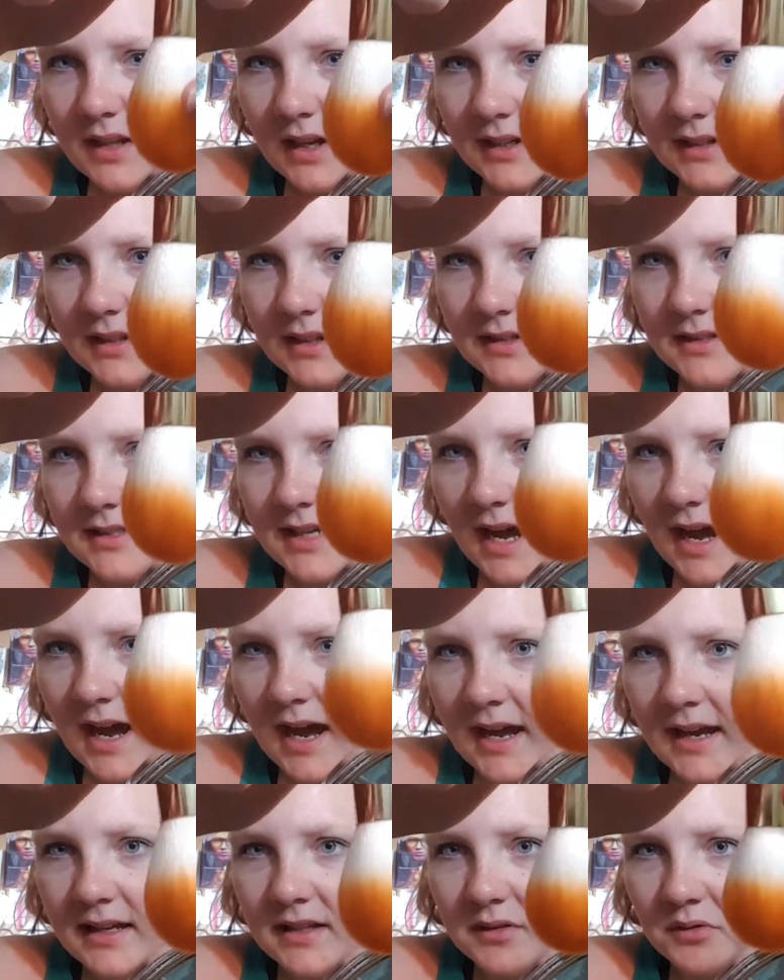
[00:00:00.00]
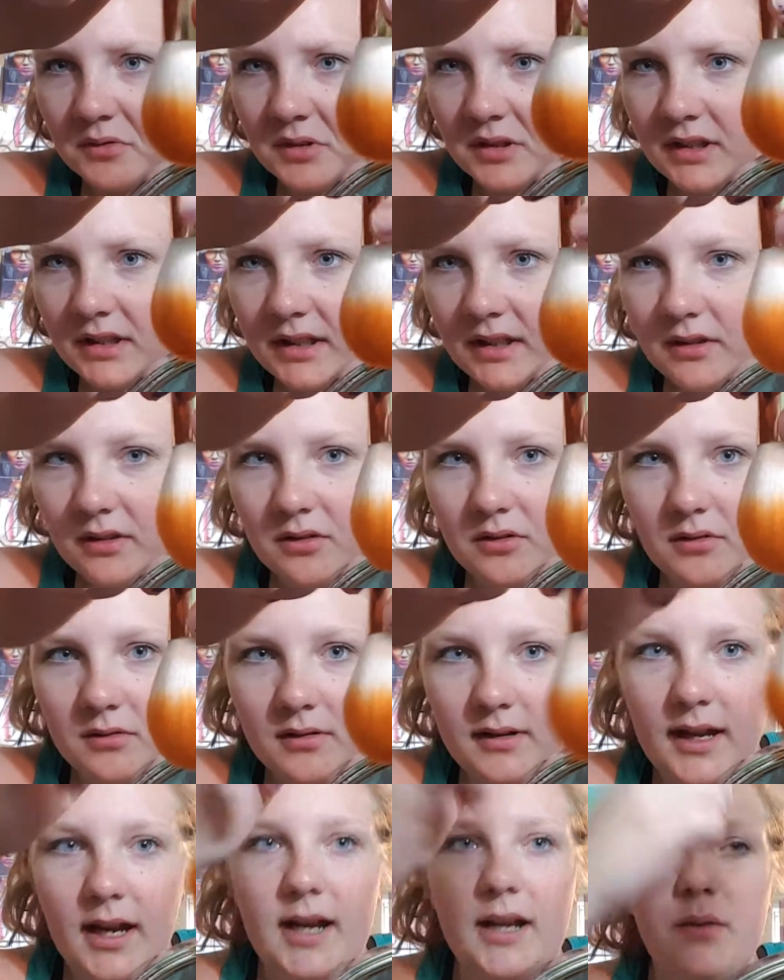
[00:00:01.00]
like the dye is really
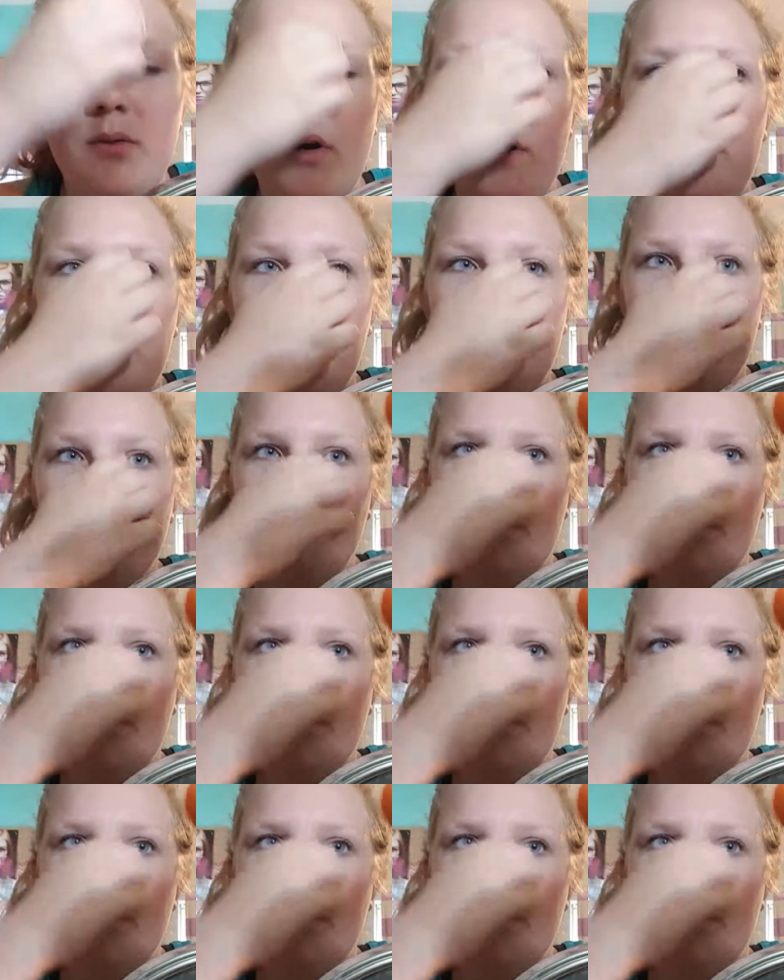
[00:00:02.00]
cattywampus